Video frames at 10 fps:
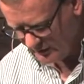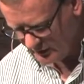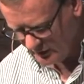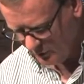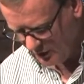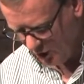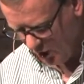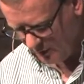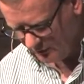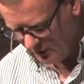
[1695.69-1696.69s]
This is where your
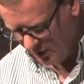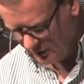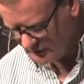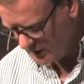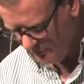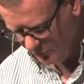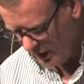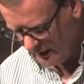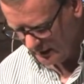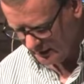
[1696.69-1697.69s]
heart belongs. Come
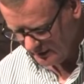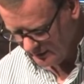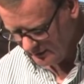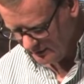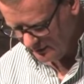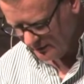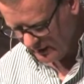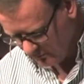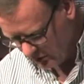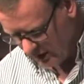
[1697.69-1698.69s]
running
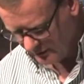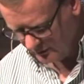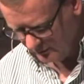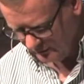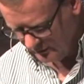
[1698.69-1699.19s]
like a prodigal.